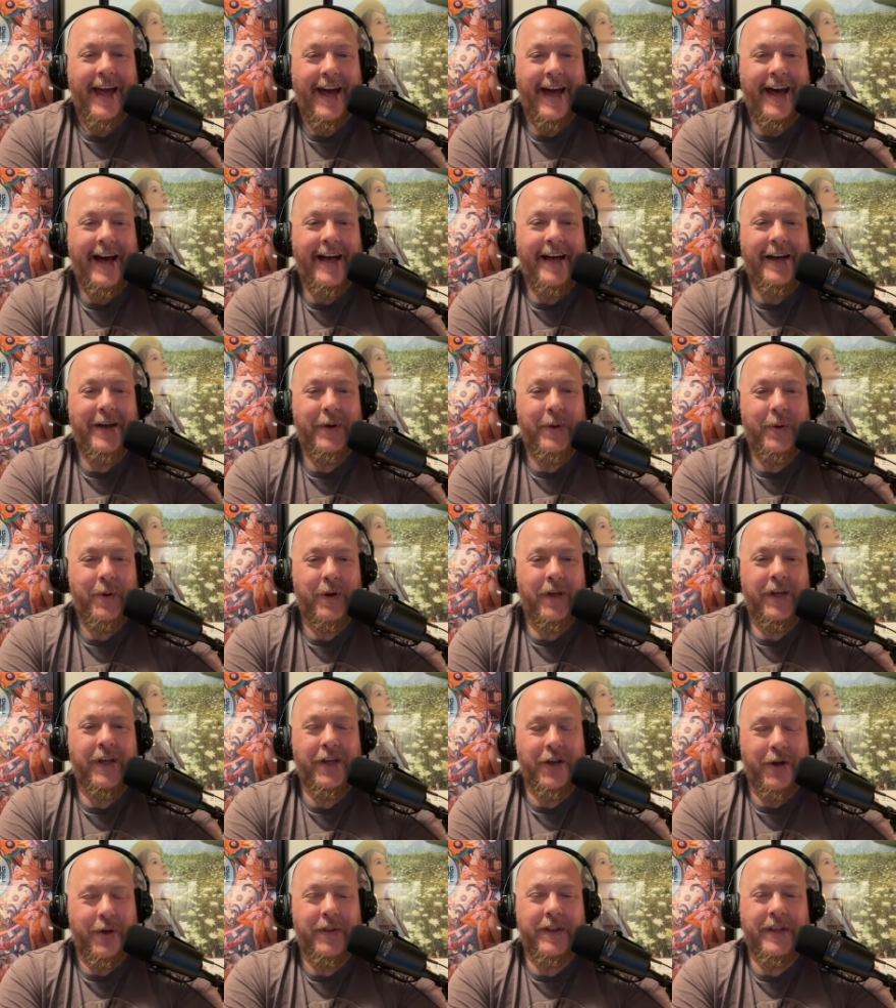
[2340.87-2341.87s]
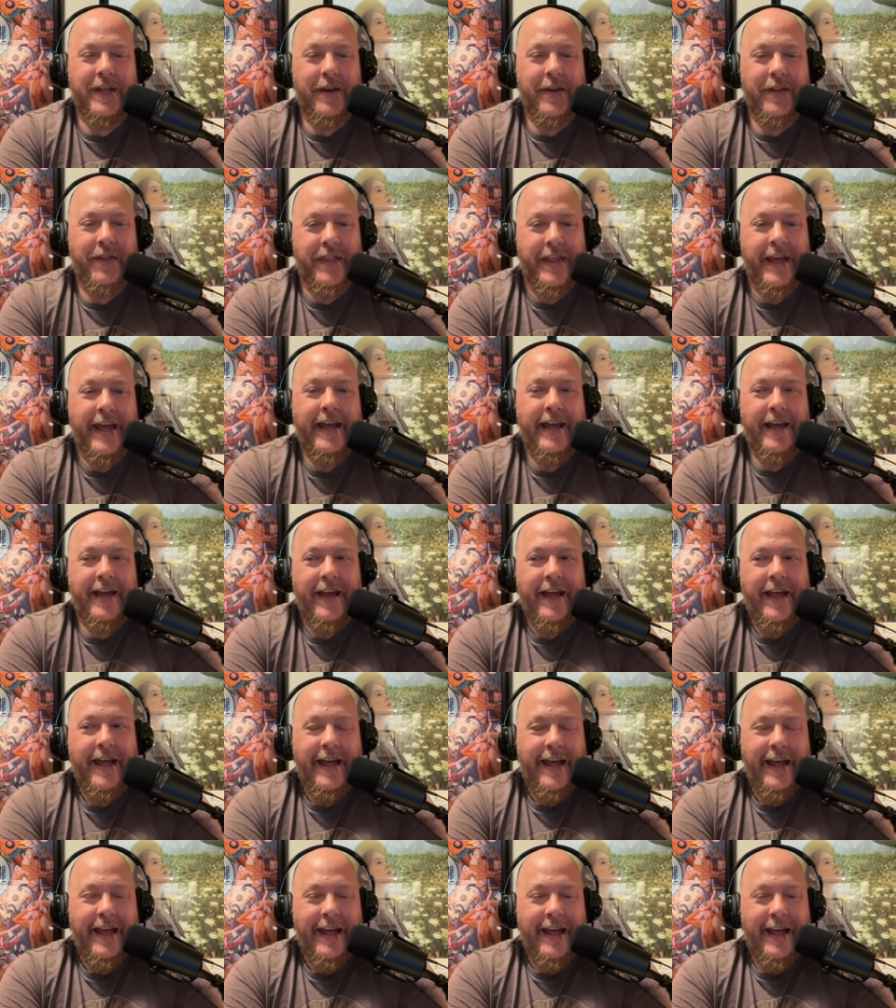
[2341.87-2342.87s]
Uh, you know that they
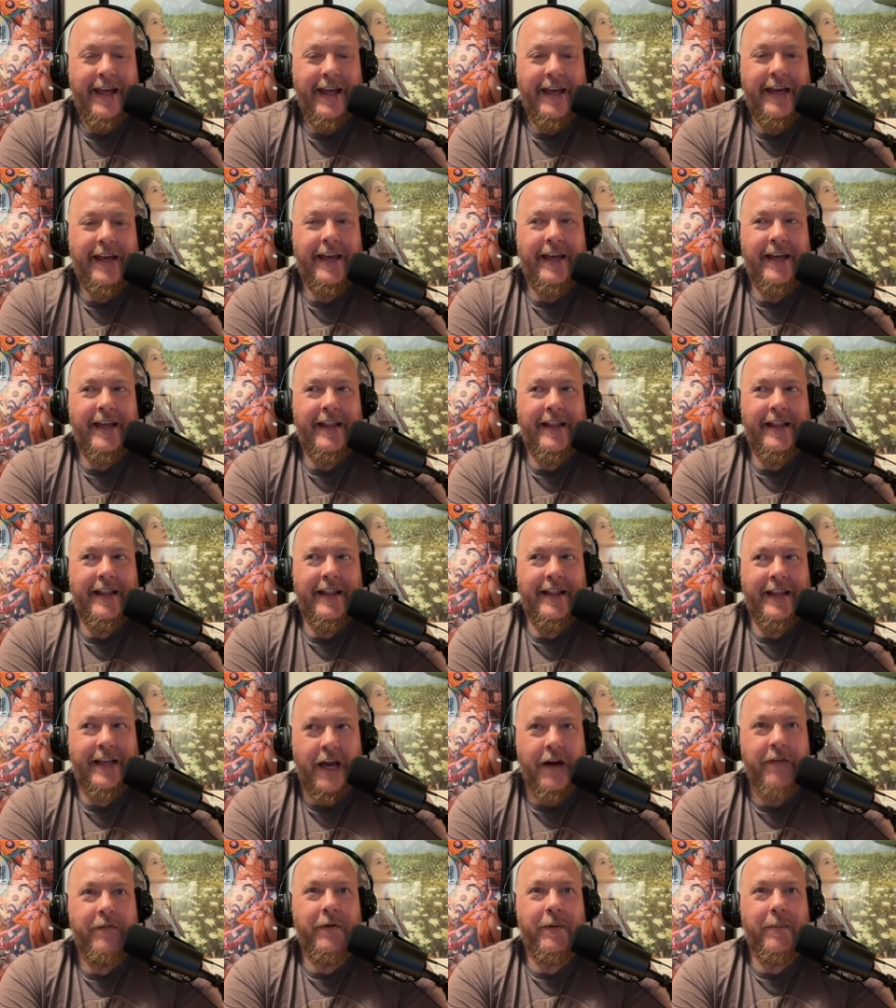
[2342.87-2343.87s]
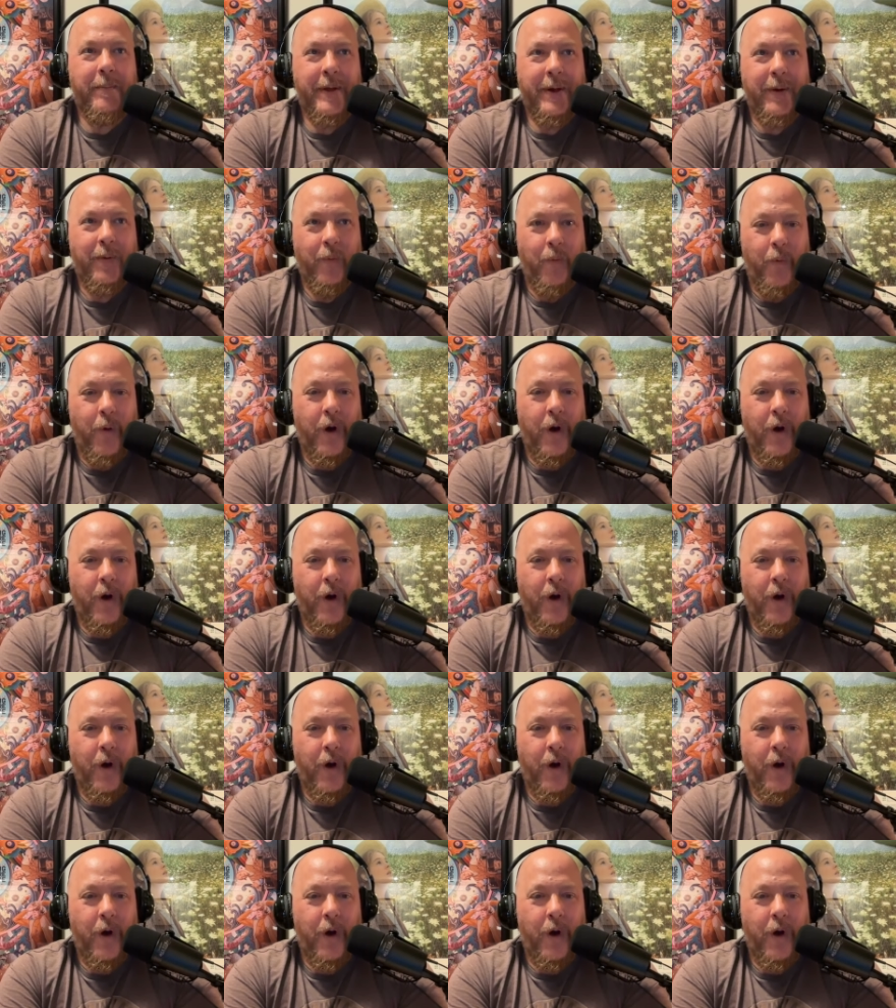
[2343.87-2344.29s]
it government